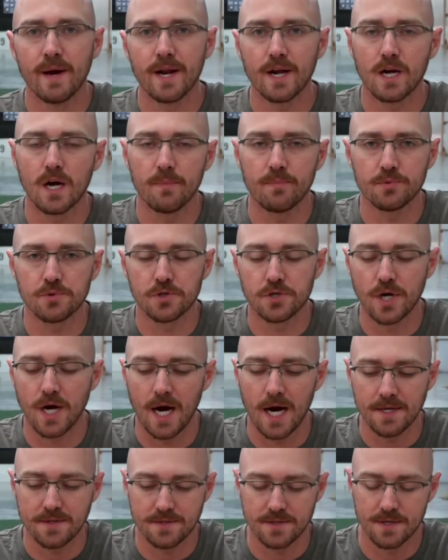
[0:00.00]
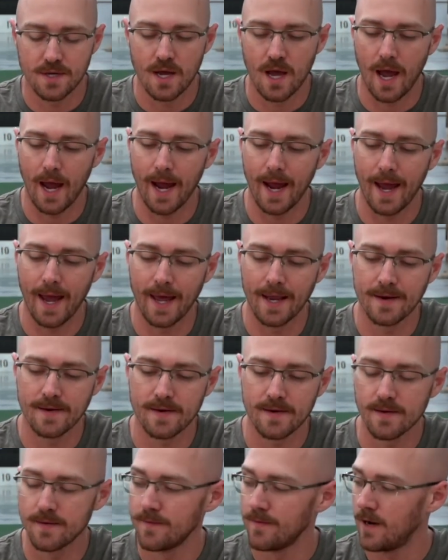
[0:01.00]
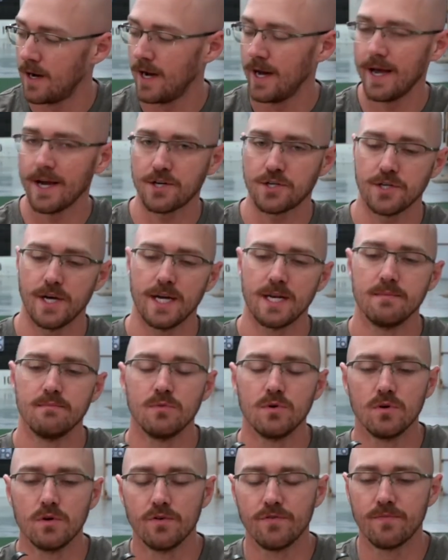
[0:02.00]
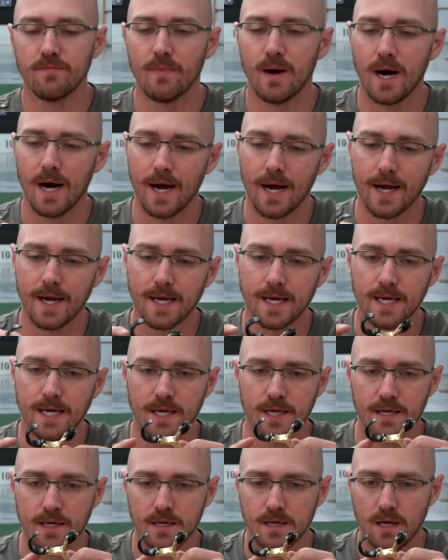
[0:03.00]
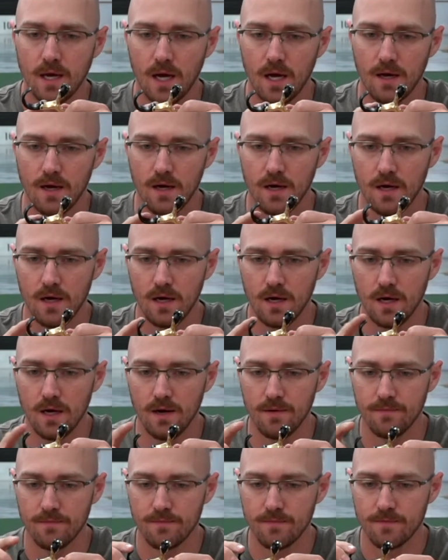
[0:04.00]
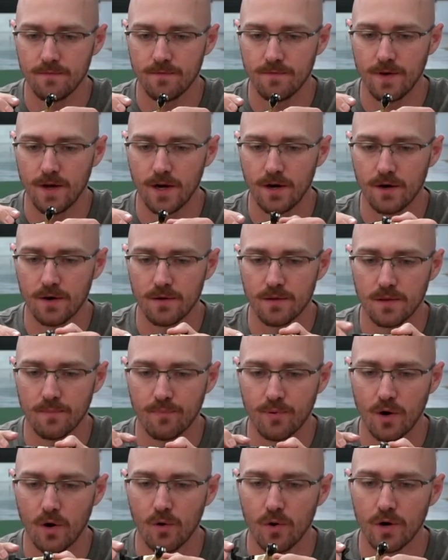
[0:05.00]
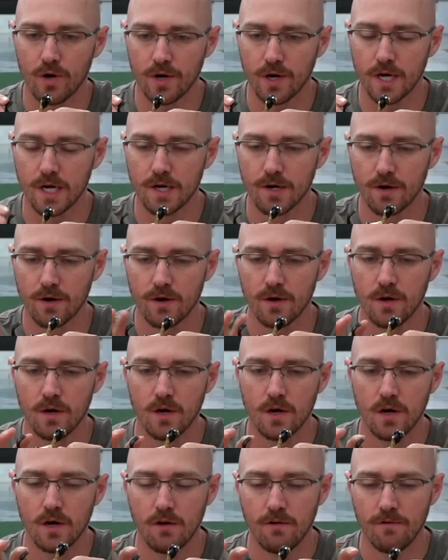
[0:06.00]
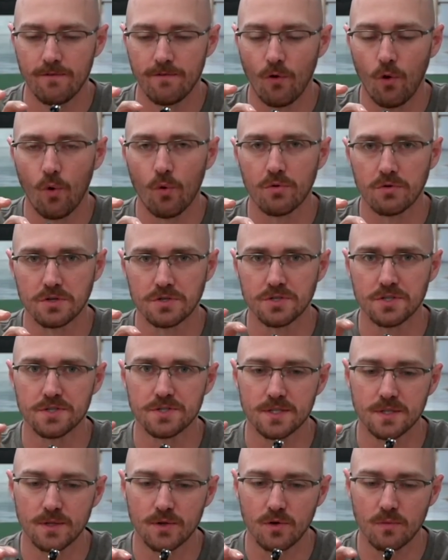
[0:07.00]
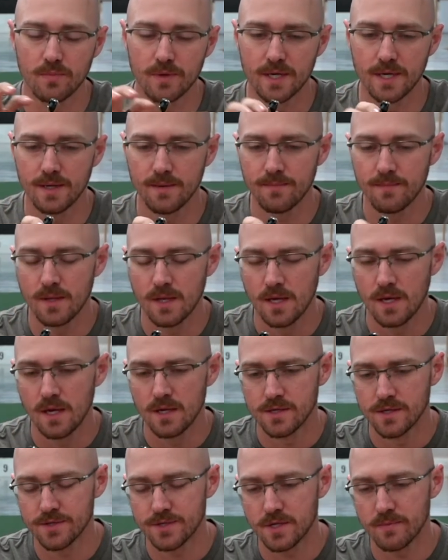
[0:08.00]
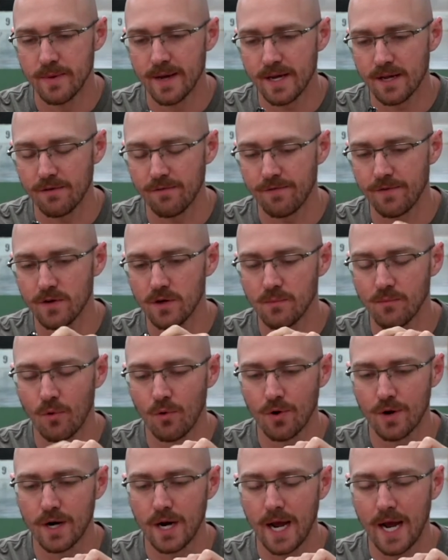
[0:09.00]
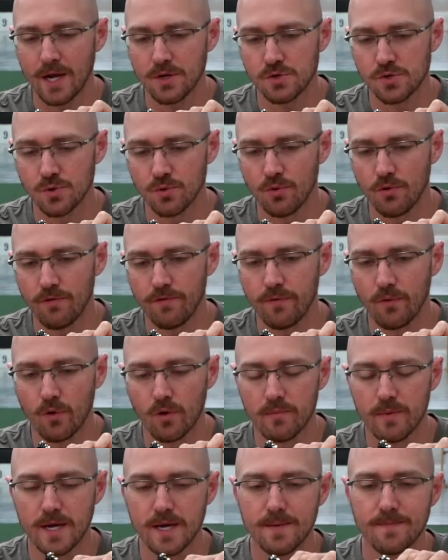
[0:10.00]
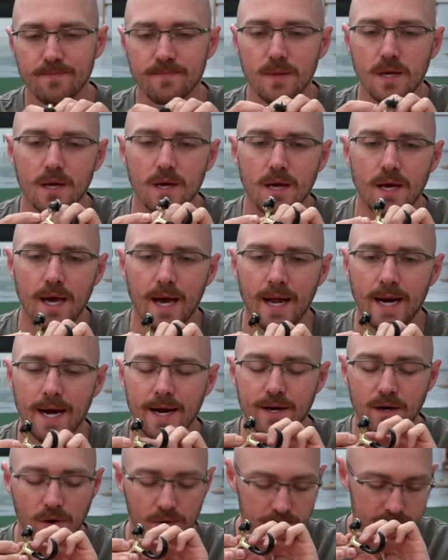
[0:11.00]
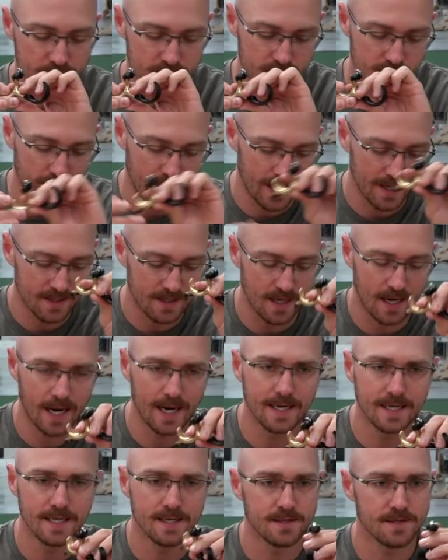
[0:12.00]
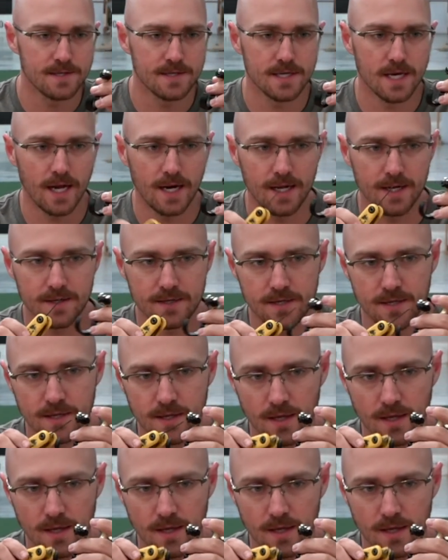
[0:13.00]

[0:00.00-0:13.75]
a couple shots, and I actually had to move my finger, the Pro hook here, forward just a little bit, just to make it feel more natural for me. And I noticed that I didn't set it